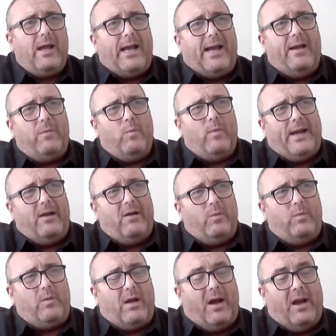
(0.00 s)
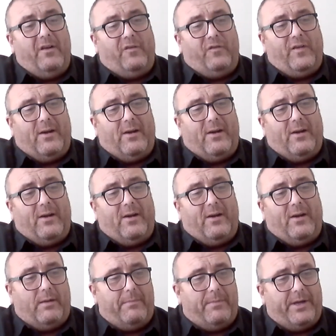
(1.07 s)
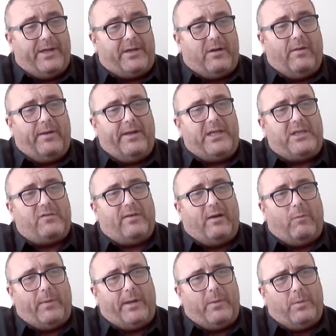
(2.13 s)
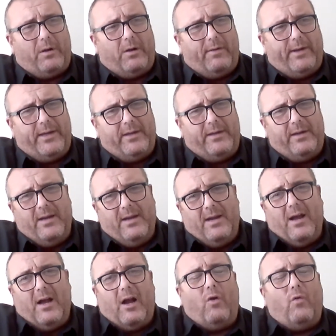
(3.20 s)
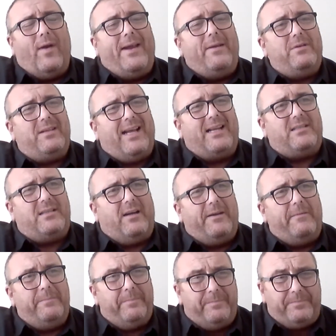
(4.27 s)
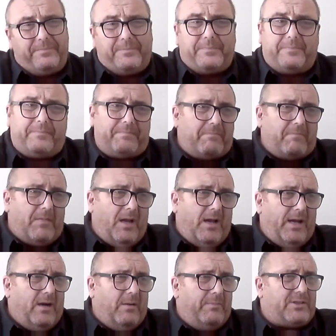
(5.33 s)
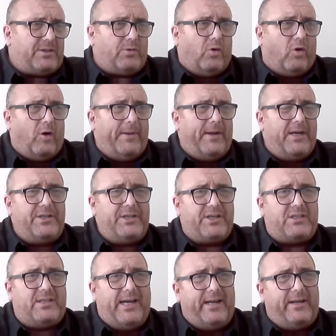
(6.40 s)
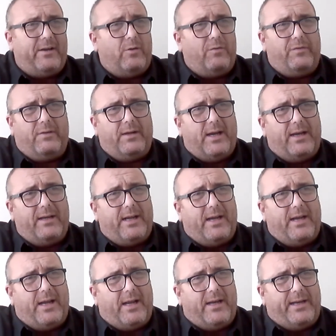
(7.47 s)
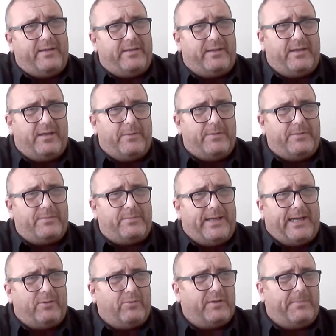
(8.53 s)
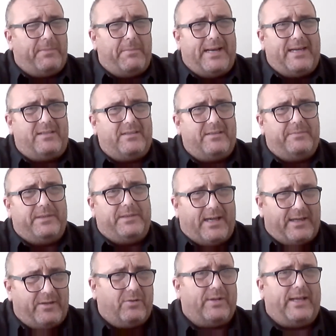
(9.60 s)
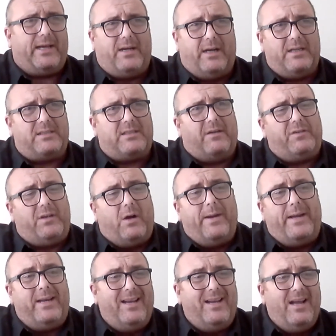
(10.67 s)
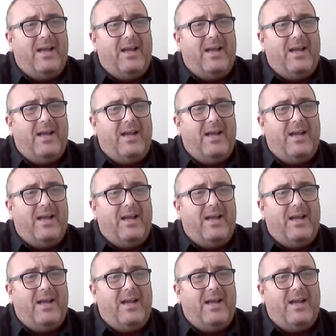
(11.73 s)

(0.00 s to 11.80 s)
And where I felt we were, and my colleagues felt we were in around that time, you know, Mr. Corbyn had just taken over, and it, you know, we had all the momentum and all that kind of stuff going.